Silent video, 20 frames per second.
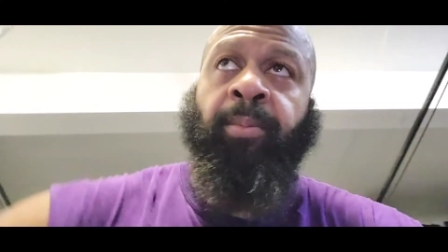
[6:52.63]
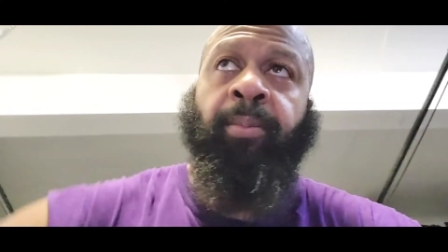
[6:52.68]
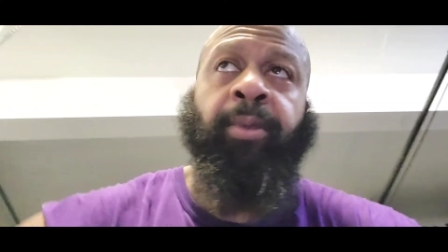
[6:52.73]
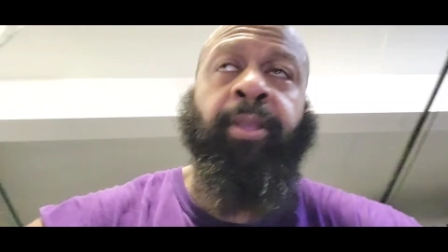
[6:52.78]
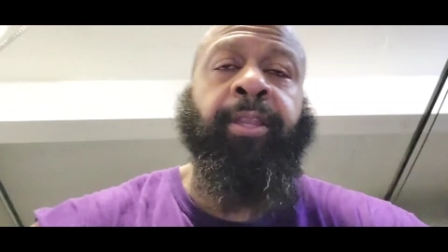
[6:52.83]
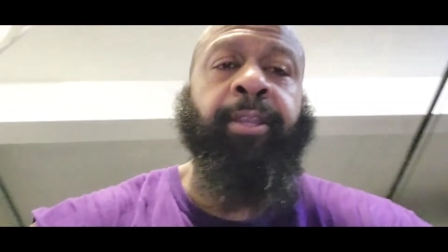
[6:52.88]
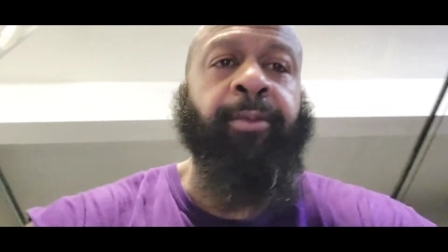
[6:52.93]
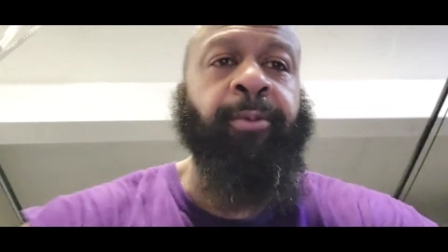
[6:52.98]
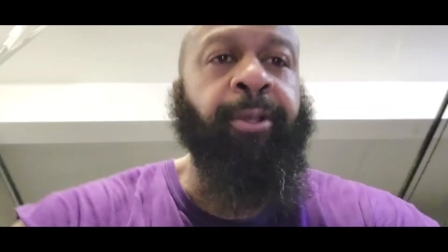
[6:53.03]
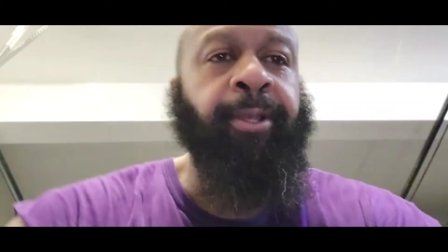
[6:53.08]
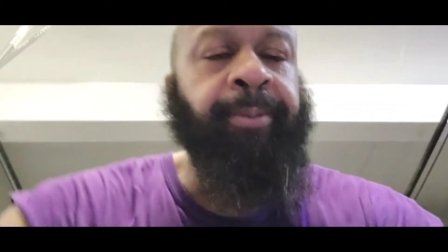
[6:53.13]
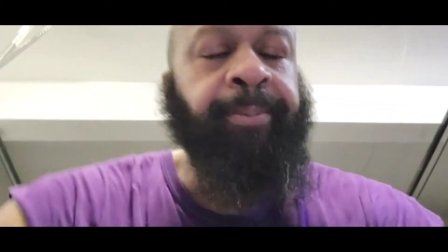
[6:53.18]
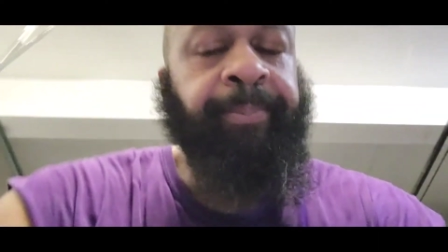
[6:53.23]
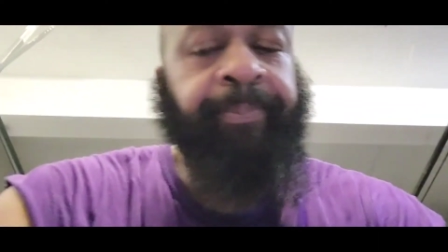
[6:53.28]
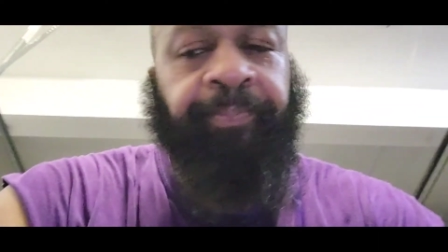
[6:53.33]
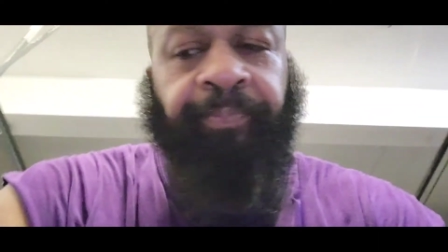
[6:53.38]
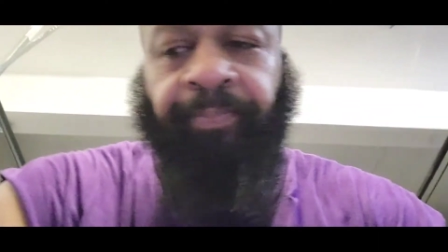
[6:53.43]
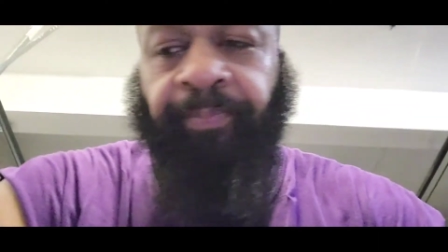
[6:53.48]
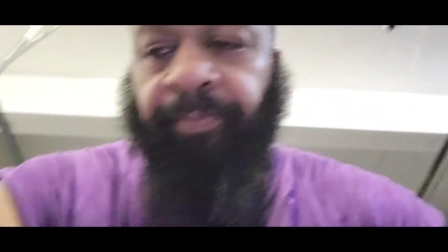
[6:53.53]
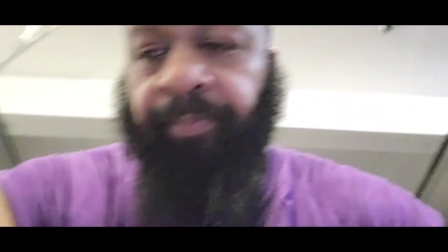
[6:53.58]
But anyway,
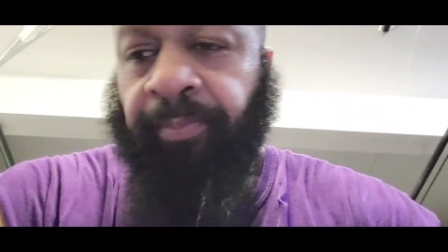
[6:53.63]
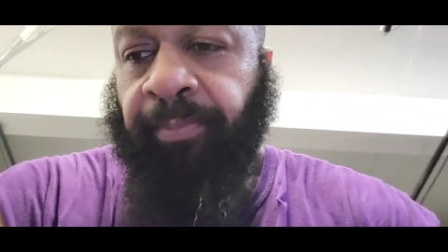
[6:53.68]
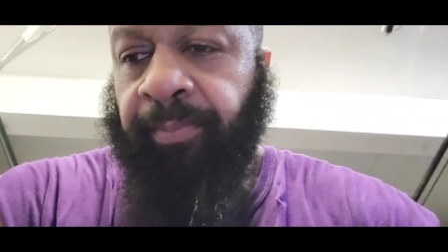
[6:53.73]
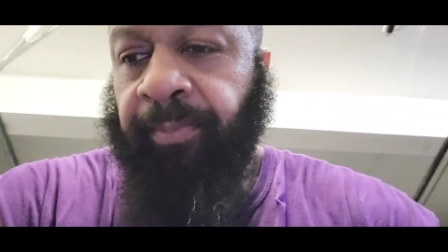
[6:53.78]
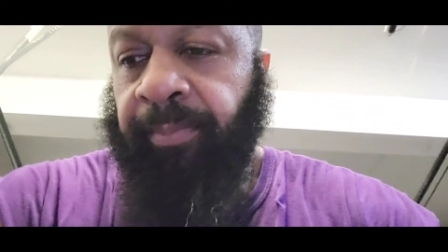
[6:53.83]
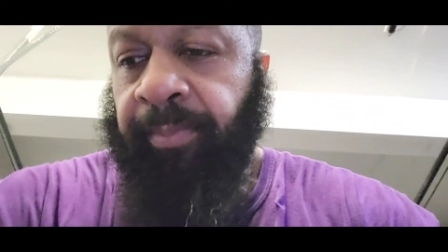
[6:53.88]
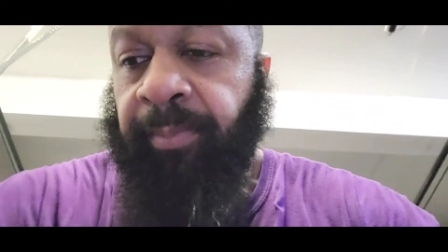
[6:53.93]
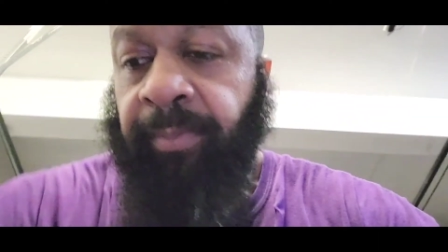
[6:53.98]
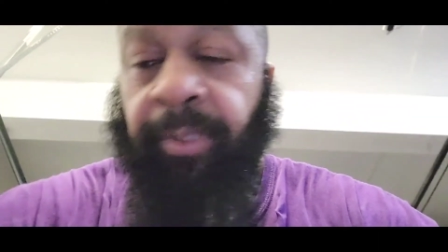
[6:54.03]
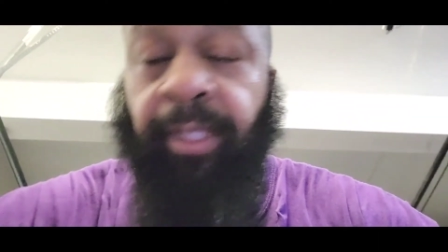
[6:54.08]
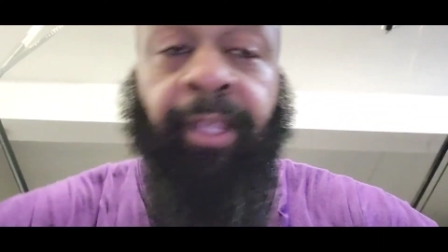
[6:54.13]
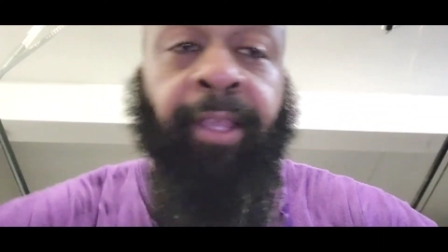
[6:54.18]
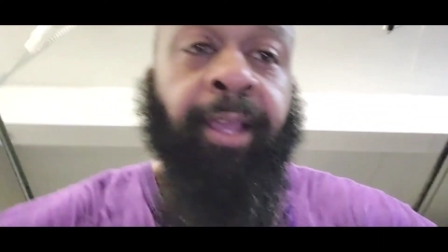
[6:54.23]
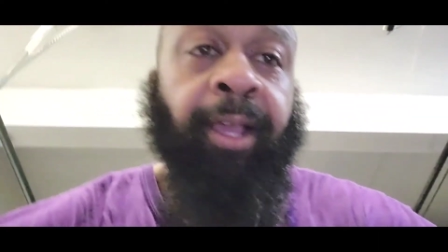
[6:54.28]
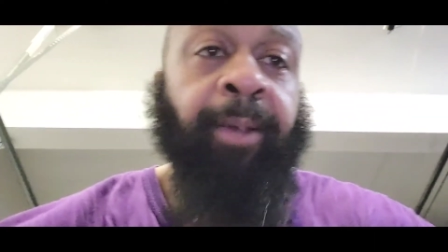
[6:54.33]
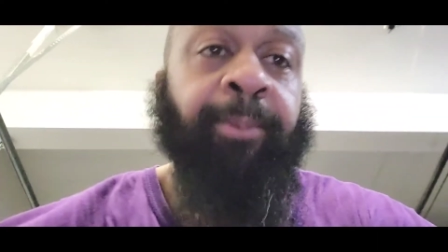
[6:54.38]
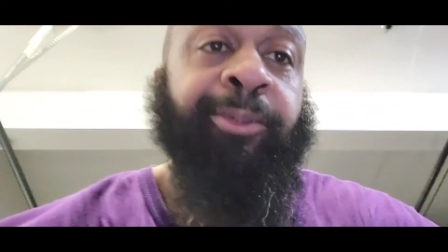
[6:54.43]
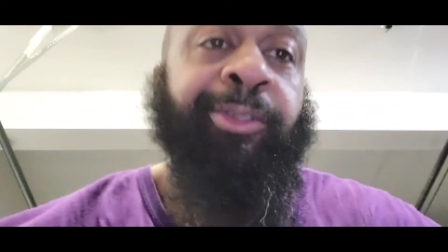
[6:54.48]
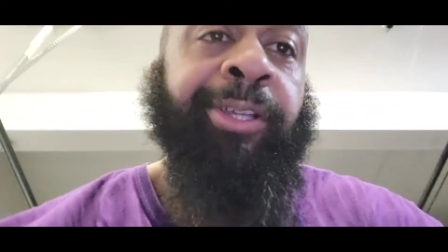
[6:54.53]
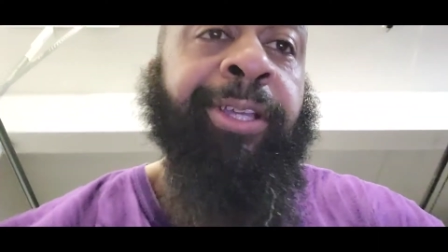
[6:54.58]

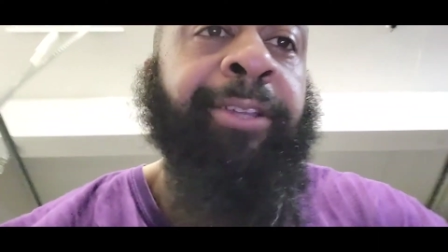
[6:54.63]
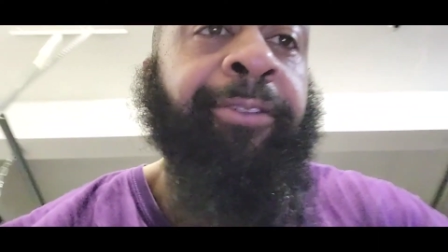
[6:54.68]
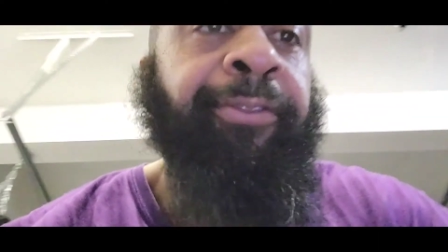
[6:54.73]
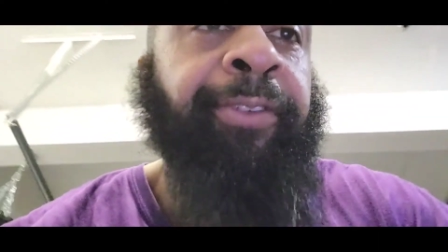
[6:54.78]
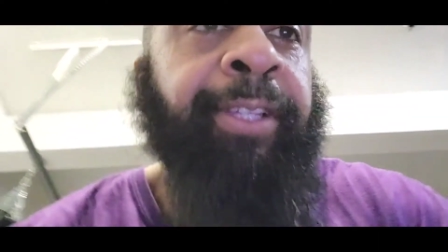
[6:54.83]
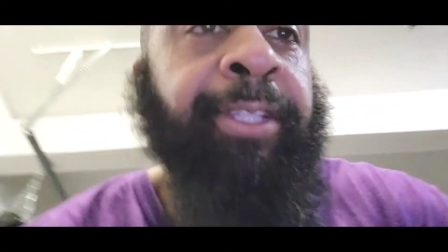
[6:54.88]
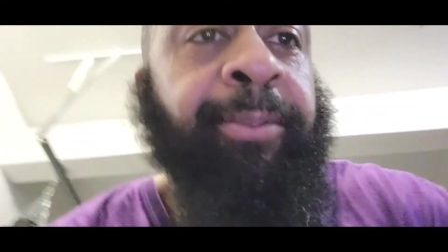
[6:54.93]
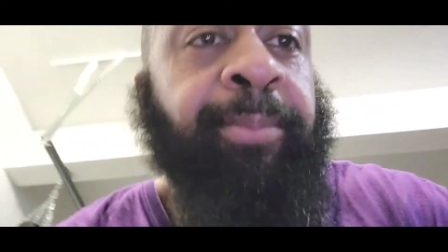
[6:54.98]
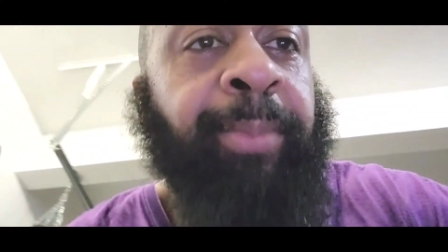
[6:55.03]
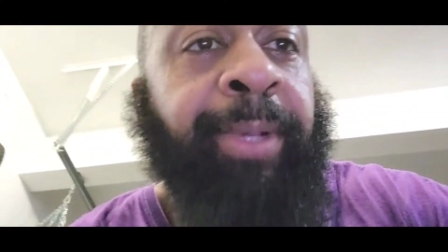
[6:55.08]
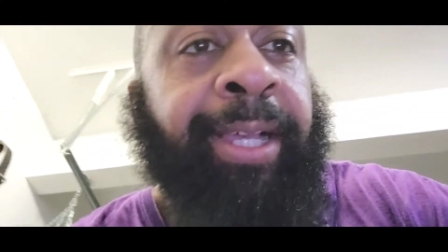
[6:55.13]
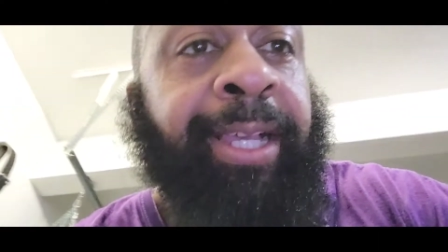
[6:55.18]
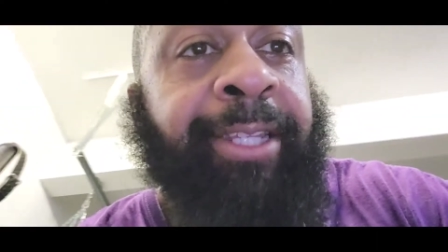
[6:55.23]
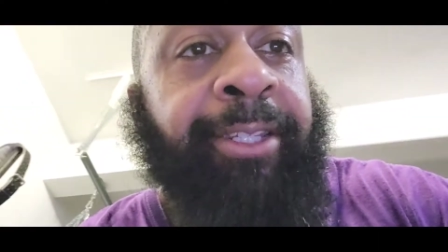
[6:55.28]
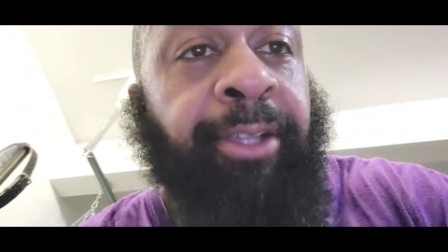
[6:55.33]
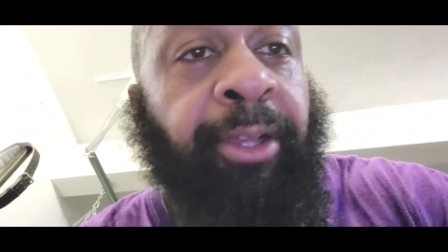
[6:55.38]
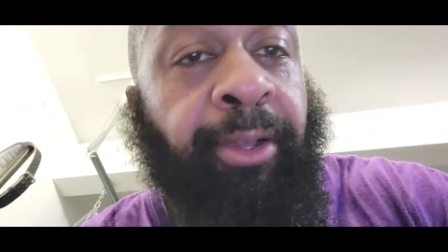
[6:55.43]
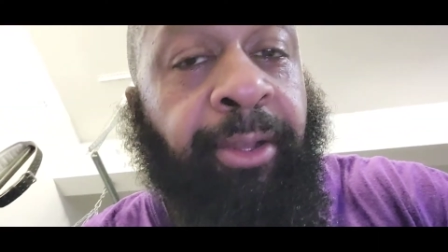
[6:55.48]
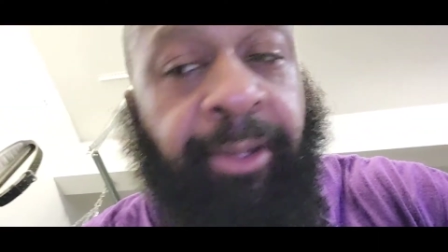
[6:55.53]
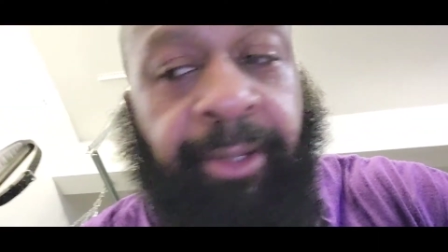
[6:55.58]
I'm trying to fix my
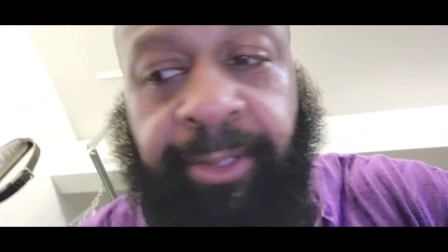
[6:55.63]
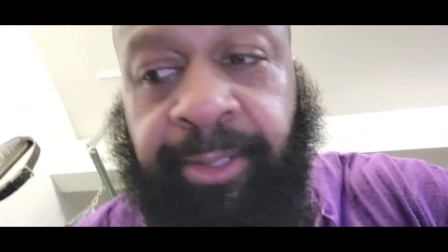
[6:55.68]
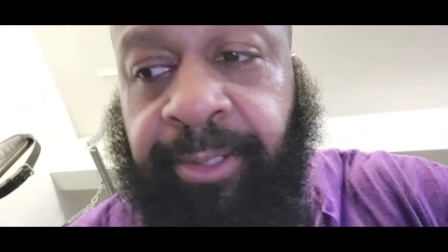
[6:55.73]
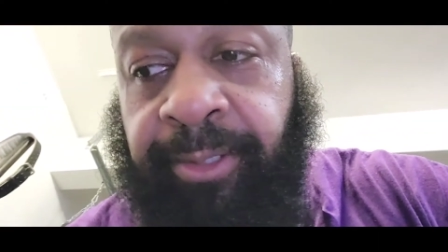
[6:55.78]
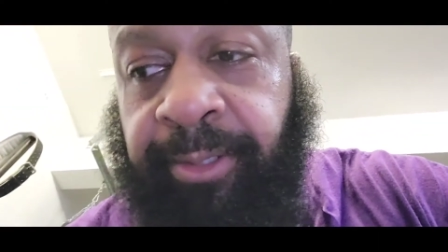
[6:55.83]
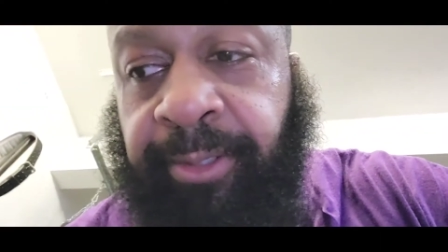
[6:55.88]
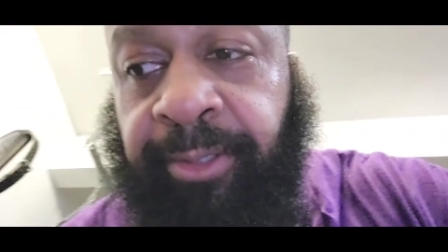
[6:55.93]
dogs.